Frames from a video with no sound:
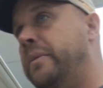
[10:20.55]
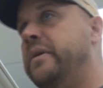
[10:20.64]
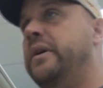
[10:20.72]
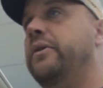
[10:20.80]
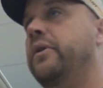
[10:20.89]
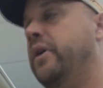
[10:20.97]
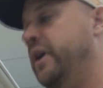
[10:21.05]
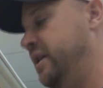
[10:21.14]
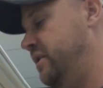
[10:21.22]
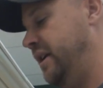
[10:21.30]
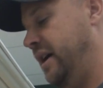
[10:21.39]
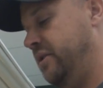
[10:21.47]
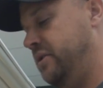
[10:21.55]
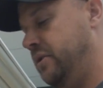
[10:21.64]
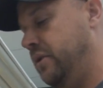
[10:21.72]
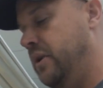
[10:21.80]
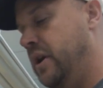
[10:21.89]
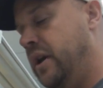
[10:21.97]
particular hunting style.
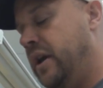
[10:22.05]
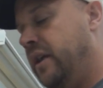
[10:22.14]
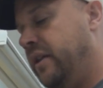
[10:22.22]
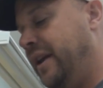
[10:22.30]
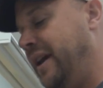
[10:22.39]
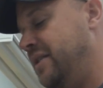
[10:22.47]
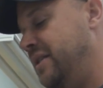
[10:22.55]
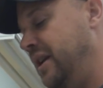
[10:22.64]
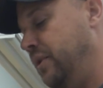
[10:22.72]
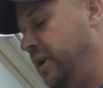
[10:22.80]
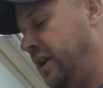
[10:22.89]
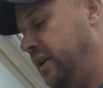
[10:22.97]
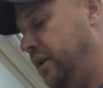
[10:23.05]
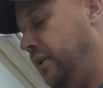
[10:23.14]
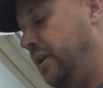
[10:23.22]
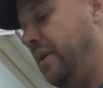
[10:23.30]
So the next thing we can do,